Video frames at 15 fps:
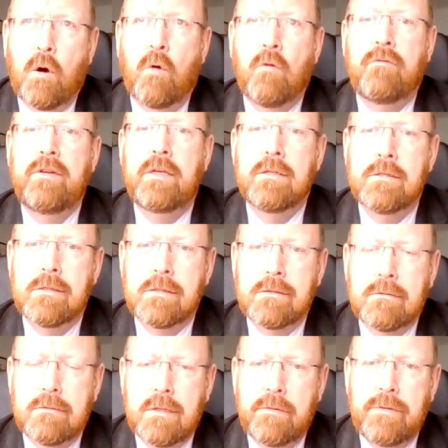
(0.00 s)
obvious
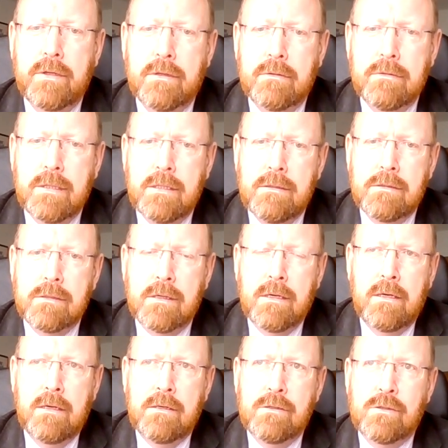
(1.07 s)
difficulties.
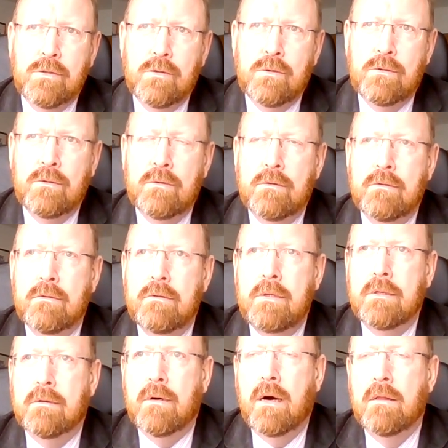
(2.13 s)
So,
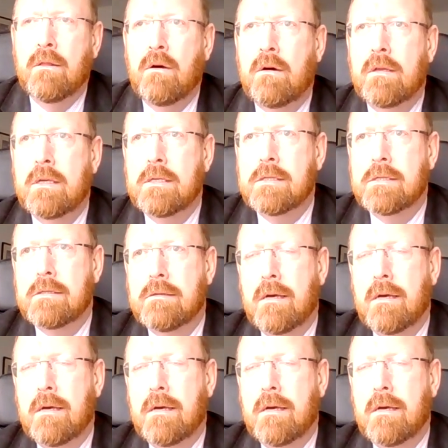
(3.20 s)
a lot of this,